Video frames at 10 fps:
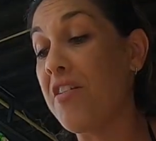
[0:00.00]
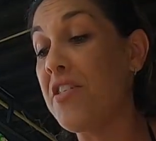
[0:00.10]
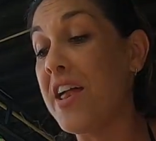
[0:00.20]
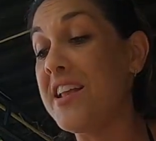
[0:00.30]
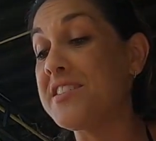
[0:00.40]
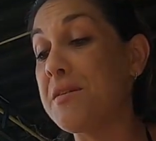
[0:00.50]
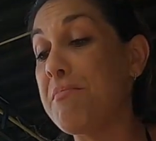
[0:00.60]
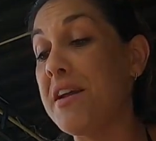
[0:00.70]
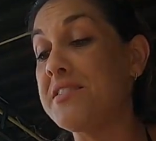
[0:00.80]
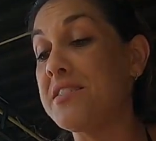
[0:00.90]
That is an
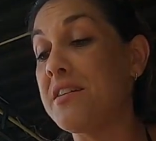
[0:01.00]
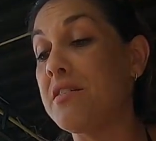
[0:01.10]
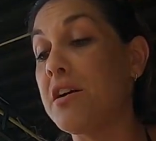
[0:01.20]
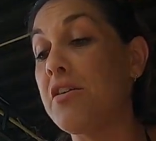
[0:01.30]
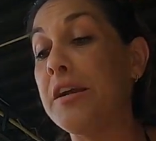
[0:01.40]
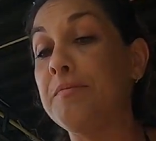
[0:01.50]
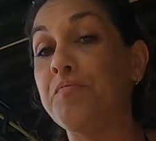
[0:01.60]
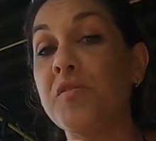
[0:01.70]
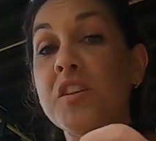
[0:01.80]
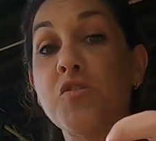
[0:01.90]
amazing dal curry.
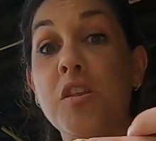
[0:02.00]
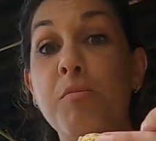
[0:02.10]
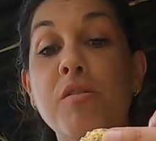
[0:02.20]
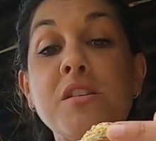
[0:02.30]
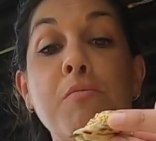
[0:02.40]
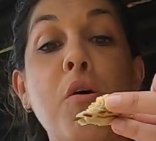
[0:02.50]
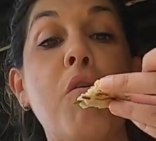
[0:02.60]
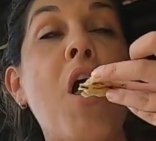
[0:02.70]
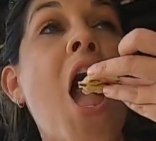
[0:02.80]
Let's try the pole sambal.